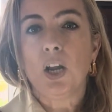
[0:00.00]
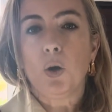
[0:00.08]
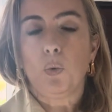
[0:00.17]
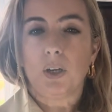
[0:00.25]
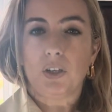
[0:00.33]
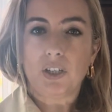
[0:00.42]

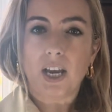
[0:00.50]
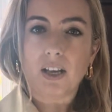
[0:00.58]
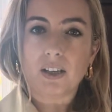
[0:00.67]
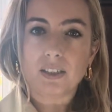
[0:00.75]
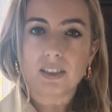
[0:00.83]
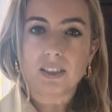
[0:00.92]
which
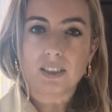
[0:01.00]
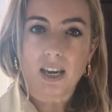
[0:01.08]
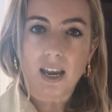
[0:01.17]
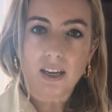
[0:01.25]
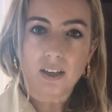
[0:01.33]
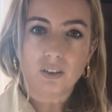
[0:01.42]
tells the
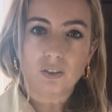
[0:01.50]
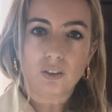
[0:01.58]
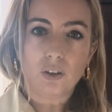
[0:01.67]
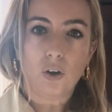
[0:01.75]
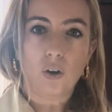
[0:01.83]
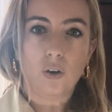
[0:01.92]

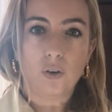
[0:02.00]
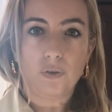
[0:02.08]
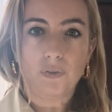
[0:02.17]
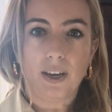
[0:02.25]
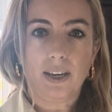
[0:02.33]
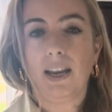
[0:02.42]
tale of
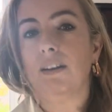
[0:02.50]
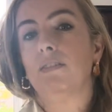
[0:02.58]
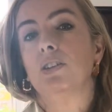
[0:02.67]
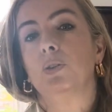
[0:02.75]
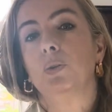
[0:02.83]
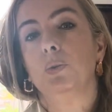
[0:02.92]
a
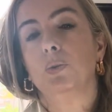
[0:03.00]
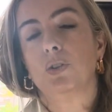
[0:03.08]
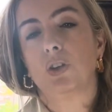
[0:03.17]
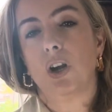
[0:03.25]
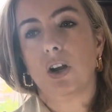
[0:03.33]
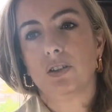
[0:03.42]
character called
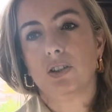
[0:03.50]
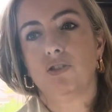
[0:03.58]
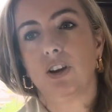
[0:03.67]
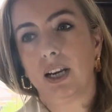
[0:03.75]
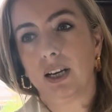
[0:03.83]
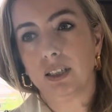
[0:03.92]
Charles
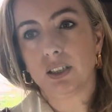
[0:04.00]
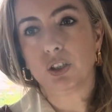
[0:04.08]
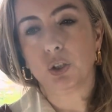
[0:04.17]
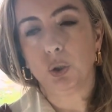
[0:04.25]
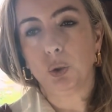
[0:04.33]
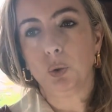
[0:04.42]
Strickland
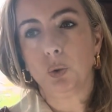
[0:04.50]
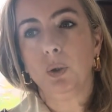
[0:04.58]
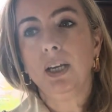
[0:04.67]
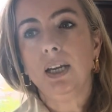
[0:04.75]
who